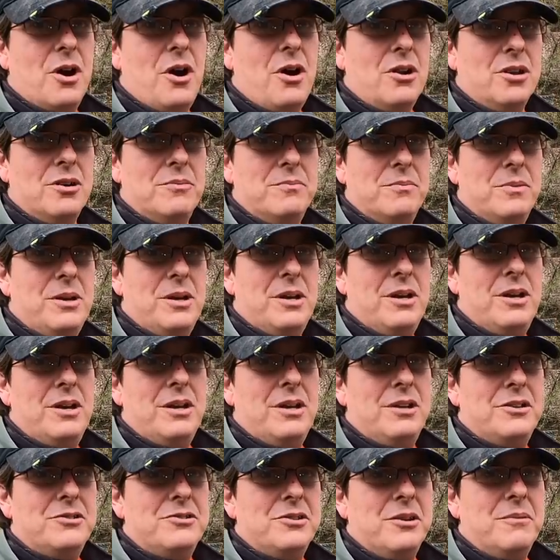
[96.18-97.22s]
call them,
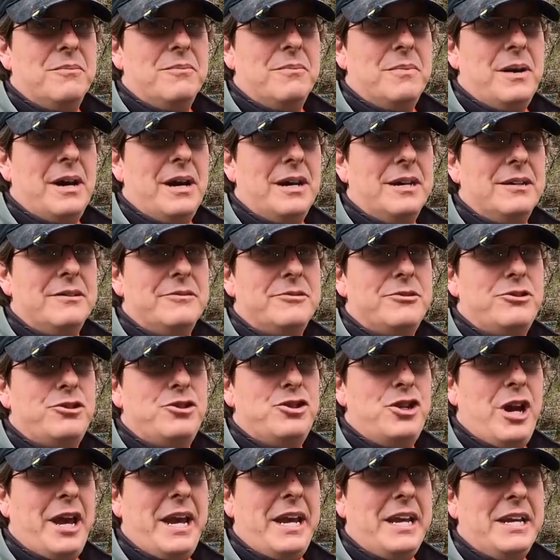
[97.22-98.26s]
some uh,
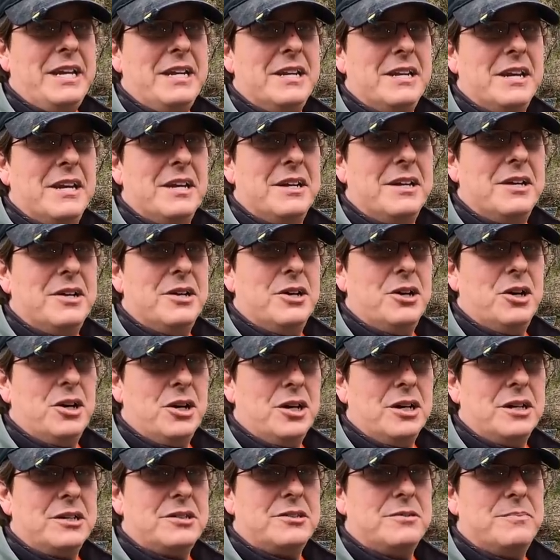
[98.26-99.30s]
chain
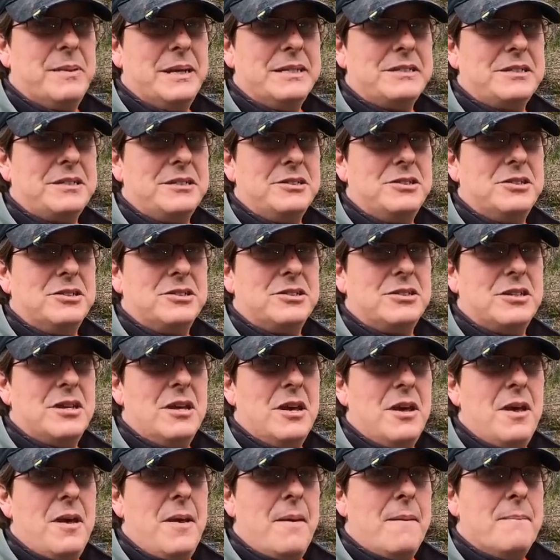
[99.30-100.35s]
hooks, basically just
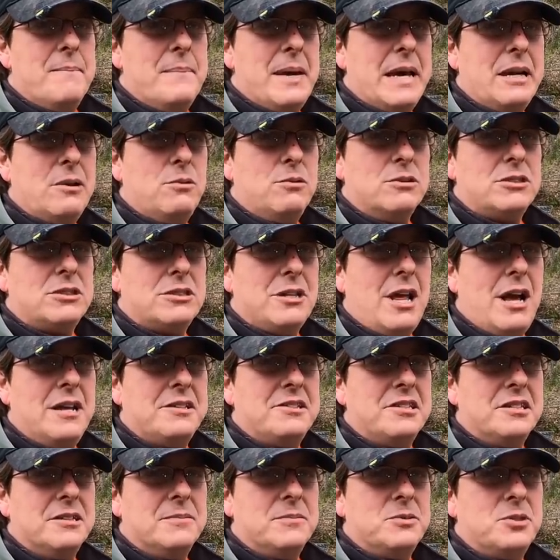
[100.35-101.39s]
metal with
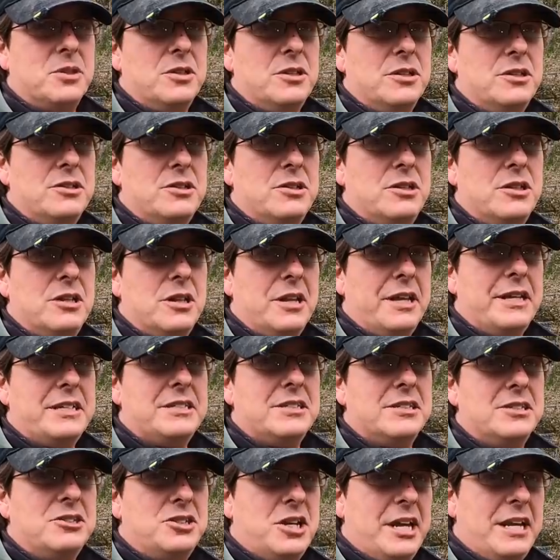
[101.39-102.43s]
slots in them so that the
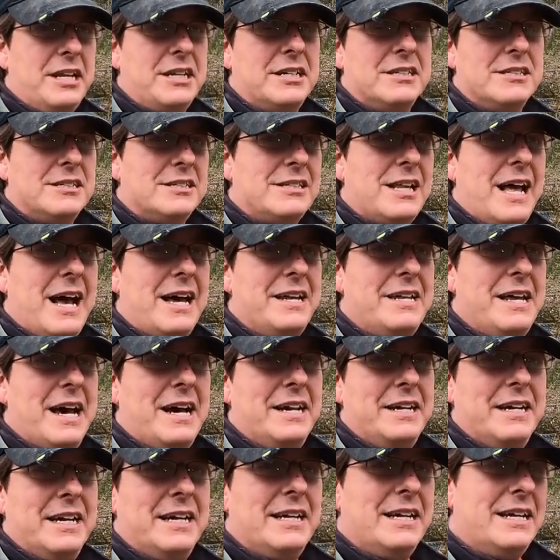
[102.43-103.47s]
links of the chain can slide
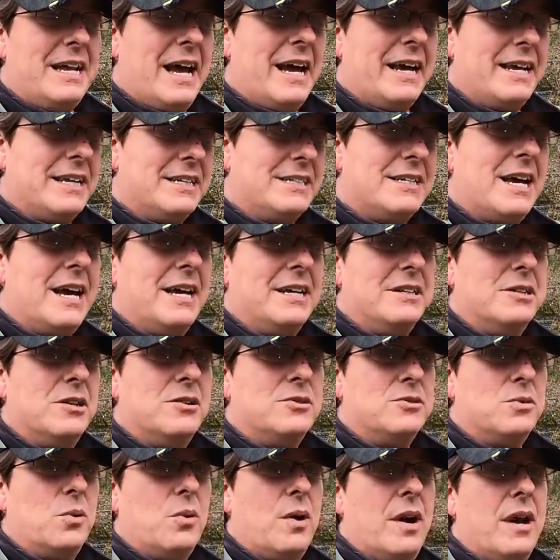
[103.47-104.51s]
down in and I can tighten
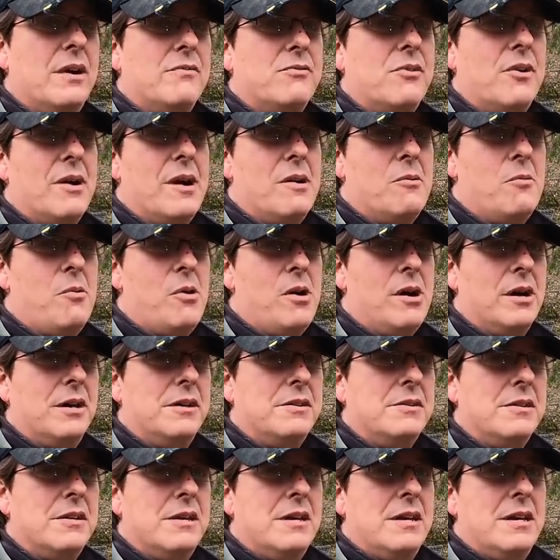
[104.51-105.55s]
those wherever I
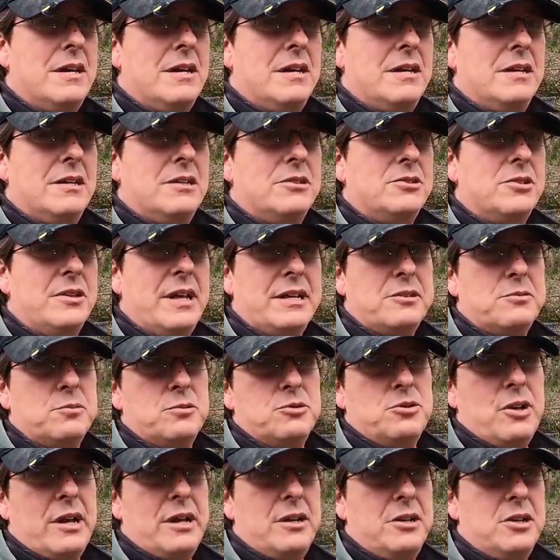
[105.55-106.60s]
want. So that's what
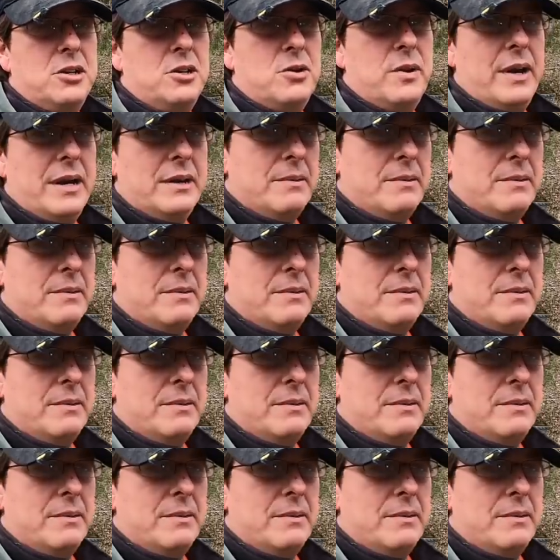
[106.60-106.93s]
we'll try to do.